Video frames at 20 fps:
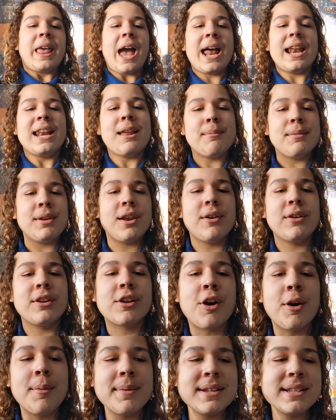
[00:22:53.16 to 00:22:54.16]
And let me know in
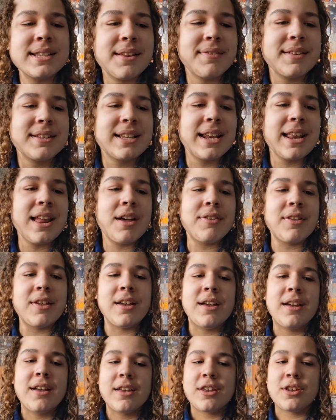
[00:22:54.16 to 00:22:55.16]
the comments if there's any
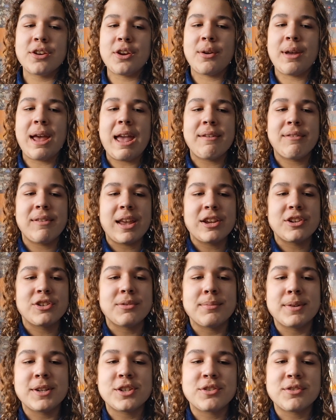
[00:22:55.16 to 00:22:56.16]
other, you know,
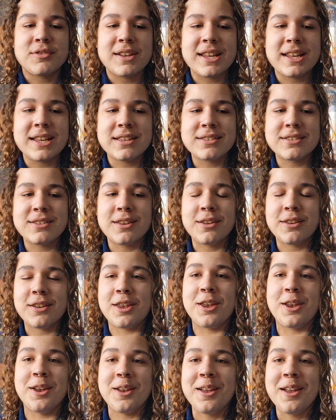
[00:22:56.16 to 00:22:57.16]
aviation mysteries.
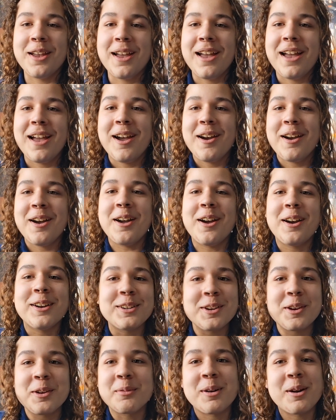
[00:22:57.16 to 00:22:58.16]
I
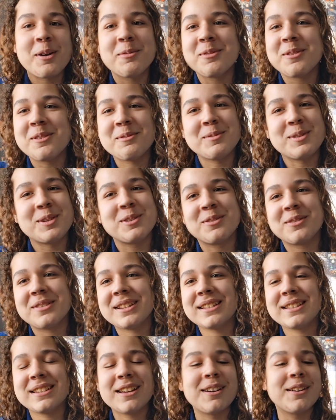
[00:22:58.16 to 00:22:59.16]
don't know why I put
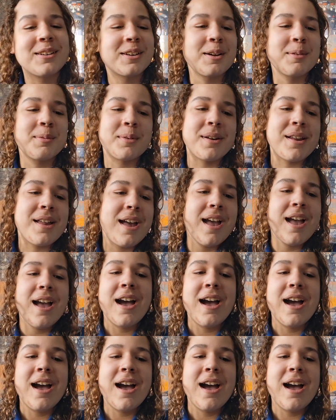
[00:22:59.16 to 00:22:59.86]
mysteries. Oh, come on.